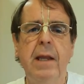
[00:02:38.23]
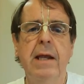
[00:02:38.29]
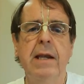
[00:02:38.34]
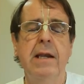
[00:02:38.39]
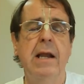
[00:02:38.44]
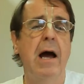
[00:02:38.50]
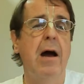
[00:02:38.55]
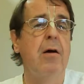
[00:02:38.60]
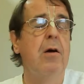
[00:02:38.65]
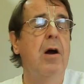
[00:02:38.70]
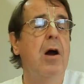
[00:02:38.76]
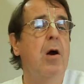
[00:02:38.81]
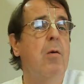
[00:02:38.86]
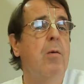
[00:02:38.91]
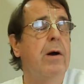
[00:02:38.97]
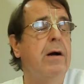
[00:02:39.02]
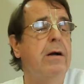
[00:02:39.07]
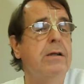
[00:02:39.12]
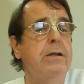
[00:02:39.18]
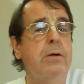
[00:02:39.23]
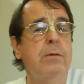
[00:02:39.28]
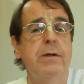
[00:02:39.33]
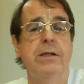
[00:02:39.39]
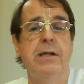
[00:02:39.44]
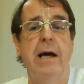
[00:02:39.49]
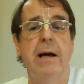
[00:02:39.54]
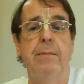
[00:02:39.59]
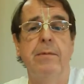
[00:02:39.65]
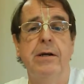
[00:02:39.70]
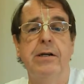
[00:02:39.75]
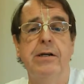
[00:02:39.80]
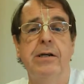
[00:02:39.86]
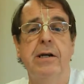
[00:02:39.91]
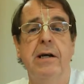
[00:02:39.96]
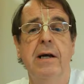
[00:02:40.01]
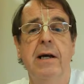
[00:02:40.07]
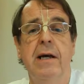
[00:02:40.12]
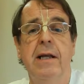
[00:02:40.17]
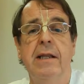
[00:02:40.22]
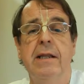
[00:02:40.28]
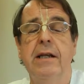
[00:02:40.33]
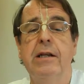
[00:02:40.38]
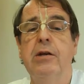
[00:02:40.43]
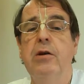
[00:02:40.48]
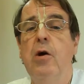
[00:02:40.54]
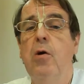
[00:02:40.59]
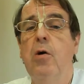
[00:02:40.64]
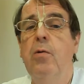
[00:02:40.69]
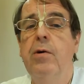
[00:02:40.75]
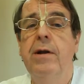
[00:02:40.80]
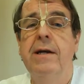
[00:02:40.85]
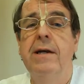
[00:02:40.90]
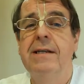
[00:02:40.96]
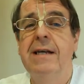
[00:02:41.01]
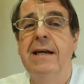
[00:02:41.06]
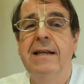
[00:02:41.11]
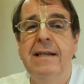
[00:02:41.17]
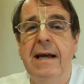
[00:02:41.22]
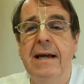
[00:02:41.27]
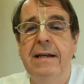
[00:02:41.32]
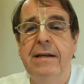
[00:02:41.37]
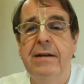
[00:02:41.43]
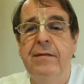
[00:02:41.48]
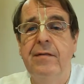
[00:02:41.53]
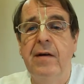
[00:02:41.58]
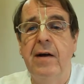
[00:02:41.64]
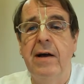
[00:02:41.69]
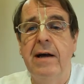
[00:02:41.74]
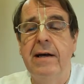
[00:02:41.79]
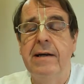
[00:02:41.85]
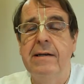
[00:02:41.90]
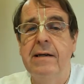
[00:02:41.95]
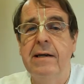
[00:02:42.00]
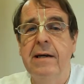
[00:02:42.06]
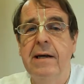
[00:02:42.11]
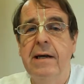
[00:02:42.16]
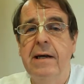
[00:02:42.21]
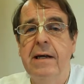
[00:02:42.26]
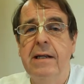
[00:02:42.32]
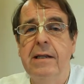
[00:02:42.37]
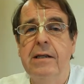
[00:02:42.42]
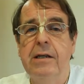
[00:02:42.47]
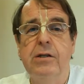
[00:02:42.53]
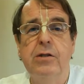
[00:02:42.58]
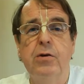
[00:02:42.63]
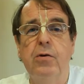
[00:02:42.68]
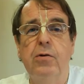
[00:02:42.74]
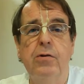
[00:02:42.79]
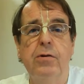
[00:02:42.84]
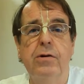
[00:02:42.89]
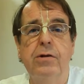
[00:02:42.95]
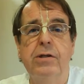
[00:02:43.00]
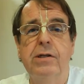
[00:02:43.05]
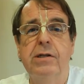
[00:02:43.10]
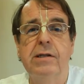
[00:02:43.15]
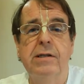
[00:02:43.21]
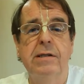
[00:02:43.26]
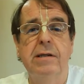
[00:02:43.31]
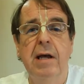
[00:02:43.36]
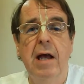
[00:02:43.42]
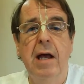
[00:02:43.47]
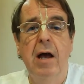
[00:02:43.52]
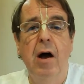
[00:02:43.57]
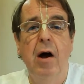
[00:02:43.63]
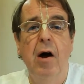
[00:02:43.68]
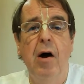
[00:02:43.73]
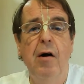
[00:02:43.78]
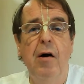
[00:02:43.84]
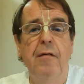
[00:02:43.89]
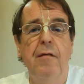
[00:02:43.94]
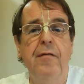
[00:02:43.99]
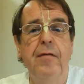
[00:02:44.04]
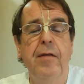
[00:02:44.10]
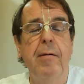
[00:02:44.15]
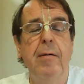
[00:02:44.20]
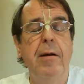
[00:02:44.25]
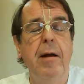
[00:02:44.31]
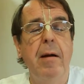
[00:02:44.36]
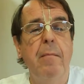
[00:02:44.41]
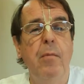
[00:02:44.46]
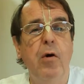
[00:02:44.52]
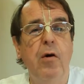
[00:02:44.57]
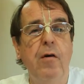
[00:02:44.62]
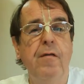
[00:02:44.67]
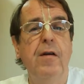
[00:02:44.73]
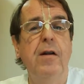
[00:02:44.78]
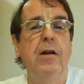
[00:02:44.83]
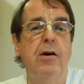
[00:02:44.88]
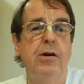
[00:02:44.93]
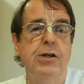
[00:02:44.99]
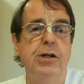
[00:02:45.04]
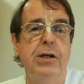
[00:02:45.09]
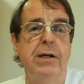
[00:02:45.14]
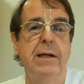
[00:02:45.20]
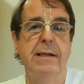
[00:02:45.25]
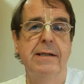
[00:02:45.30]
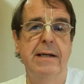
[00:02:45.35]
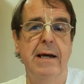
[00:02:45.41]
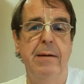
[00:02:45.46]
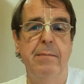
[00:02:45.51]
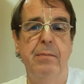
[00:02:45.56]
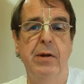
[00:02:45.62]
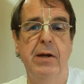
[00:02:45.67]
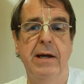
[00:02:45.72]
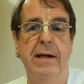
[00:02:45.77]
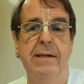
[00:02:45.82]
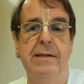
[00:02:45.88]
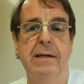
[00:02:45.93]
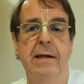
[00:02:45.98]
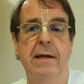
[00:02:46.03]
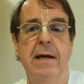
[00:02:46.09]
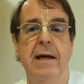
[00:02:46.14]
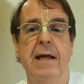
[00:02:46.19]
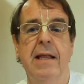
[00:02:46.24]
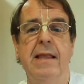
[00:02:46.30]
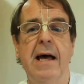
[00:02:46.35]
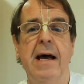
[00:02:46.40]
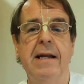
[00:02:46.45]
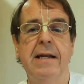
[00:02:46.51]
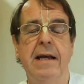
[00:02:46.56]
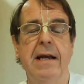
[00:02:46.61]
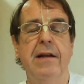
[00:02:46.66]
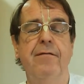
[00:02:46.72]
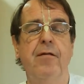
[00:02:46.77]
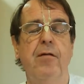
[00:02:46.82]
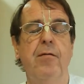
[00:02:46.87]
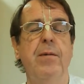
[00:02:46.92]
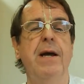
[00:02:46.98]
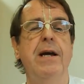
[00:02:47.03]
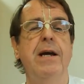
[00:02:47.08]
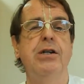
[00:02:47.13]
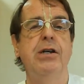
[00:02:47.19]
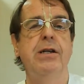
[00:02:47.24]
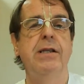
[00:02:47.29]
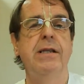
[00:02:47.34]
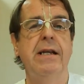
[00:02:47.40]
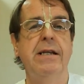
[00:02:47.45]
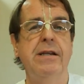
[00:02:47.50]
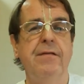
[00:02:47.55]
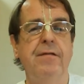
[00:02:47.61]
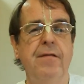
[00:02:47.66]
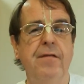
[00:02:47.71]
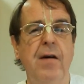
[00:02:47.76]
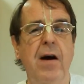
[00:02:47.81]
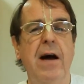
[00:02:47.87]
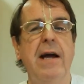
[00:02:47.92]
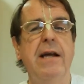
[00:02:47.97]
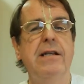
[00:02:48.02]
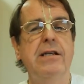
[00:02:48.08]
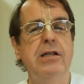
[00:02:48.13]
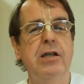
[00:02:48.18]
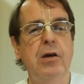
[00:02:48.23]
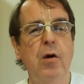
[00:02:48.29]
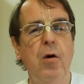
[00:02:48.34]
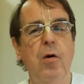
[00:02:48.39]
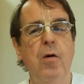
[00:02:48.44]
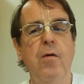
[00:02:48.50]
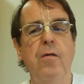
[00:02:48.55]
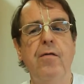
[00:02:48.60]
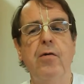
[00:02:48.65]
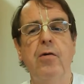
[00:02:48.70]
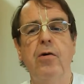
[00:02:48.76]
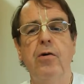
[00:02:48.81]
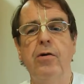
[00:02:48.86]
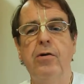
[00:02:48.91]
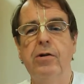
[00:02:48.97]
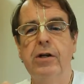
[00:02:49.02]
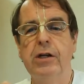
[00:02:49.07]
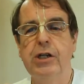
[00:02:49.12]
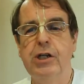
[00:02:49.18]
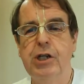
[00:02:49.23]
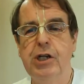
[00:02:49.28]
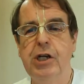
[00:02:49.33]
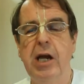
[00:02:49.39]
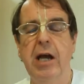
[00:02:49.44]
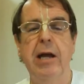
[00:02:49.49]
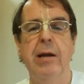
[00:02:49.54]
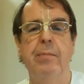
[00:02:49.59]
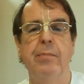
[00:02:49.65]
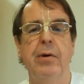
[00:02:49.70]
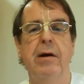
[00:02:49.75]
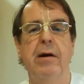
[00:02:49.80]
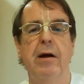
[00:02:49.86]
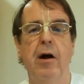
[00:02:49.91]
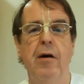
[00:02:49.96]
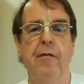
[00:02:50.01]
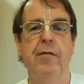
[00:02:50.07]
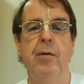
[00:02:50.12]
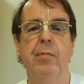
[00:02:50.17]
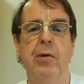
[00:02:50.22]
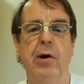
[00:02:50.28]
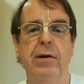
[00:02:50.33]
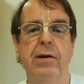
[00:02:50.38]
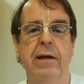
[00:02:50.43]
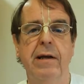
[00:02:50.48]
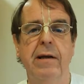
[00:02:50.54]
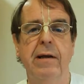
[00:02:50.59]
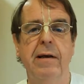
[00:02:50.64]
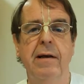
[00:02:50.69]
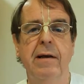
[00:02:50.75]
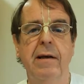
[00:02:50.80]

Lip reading: Now, we also established that no one has identified the source of the morphological template, that information that defines the overall shape of the body.